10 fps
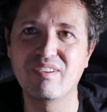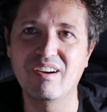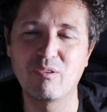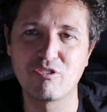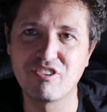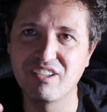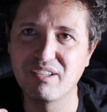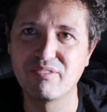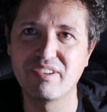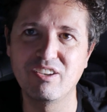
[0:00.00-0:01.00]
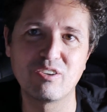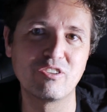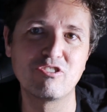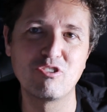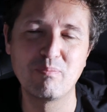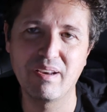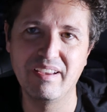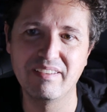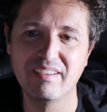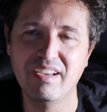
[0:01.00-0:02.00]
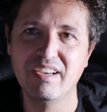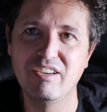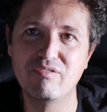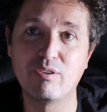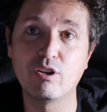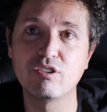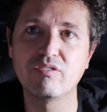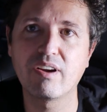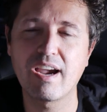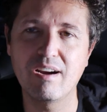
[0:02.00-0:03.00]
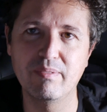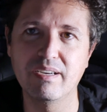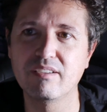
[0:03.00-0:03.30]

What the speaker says: ourselves in order to place in front of a camera.